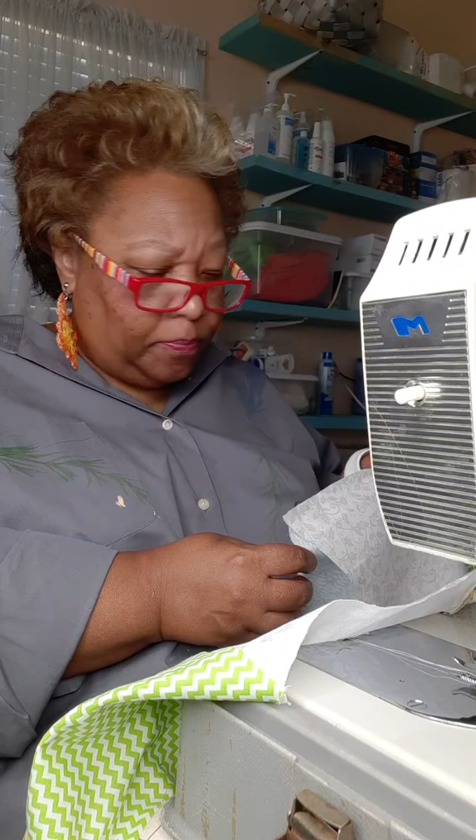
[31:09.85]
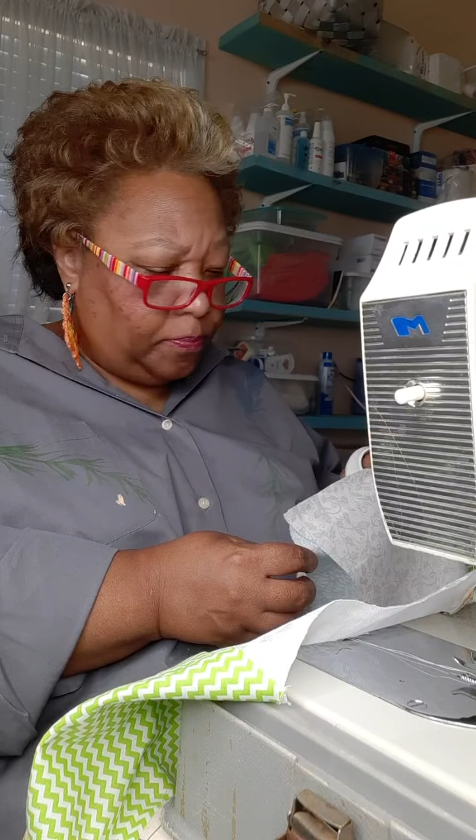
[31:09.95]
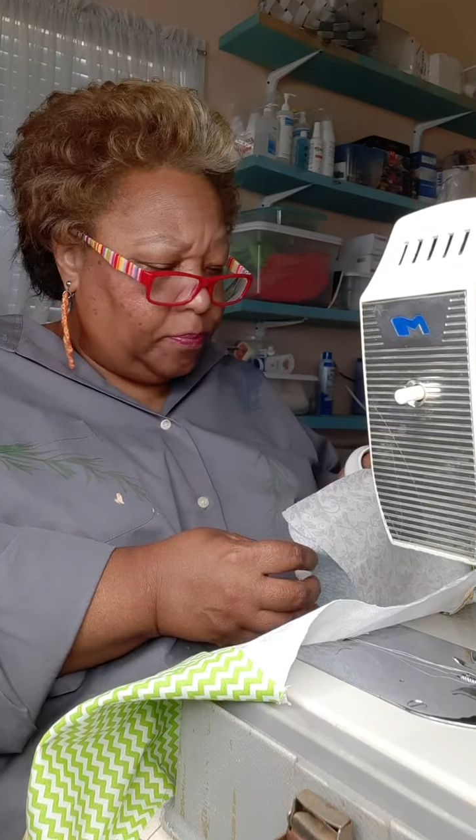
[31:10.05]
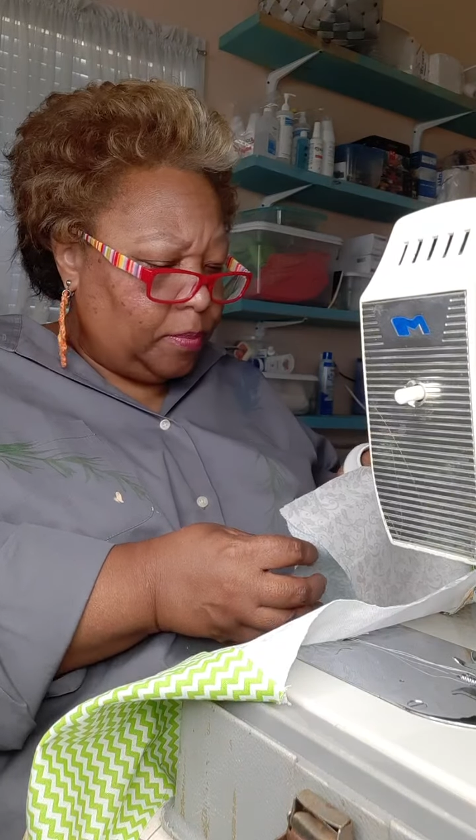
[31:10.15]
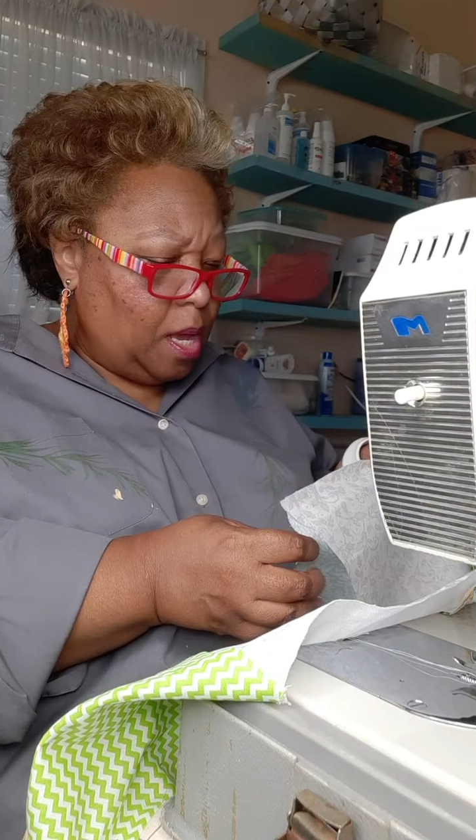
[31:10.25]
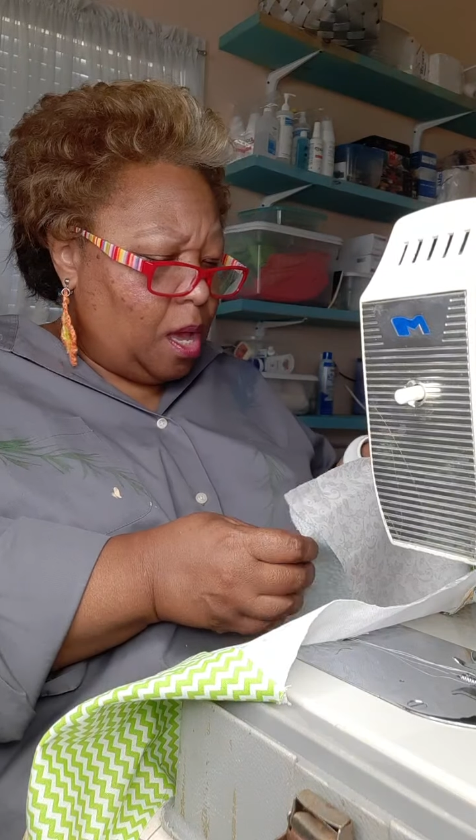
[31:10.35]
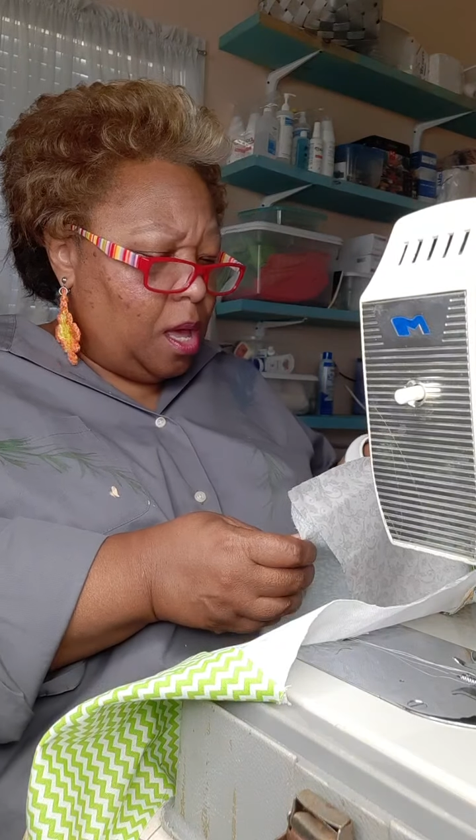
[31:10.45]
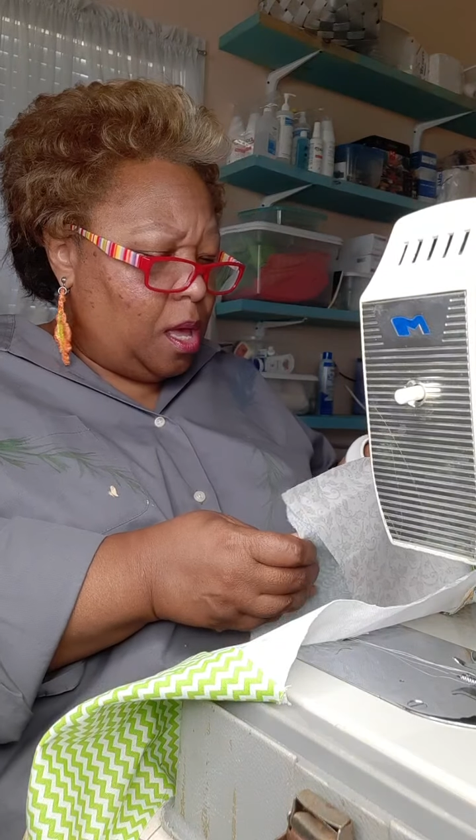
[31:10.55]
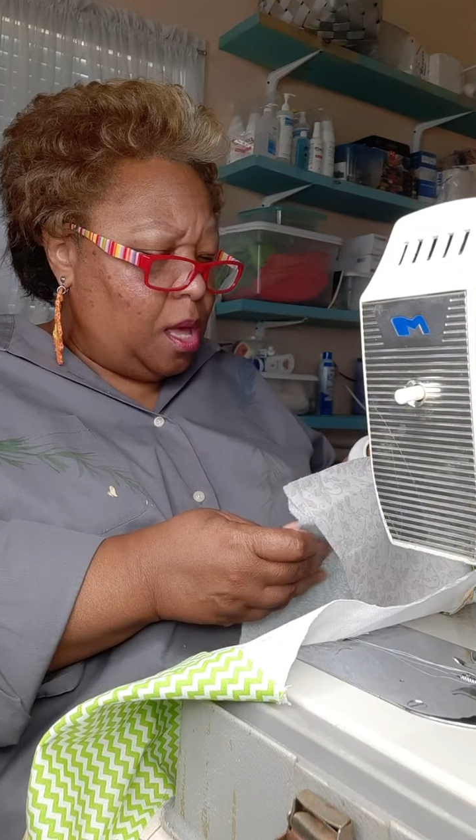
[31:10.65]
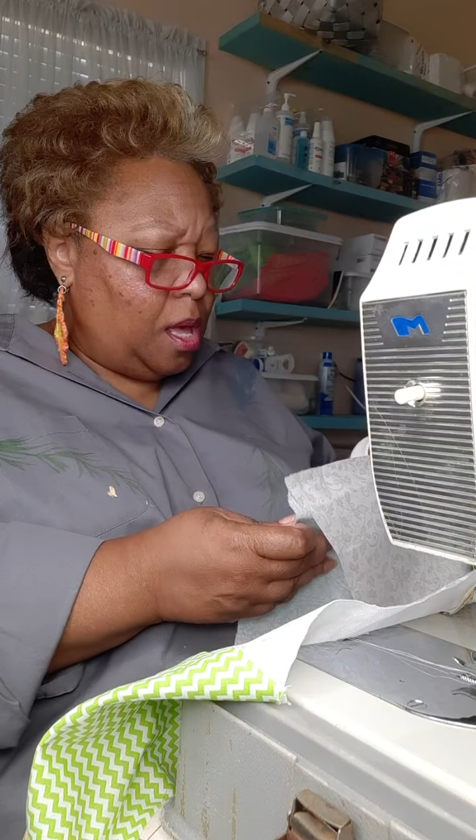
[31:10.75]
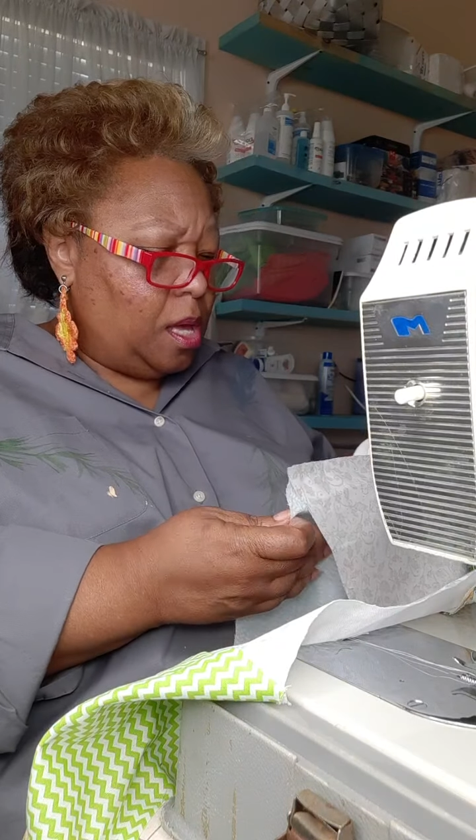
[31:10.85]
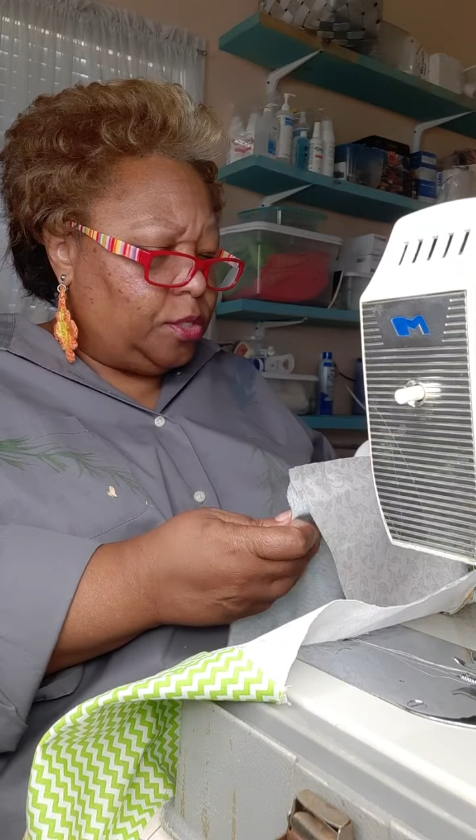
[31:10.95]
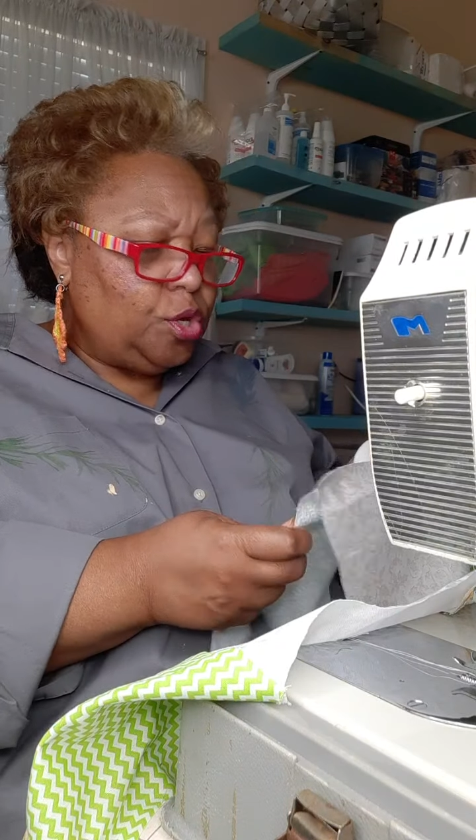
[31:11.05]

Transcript: correctly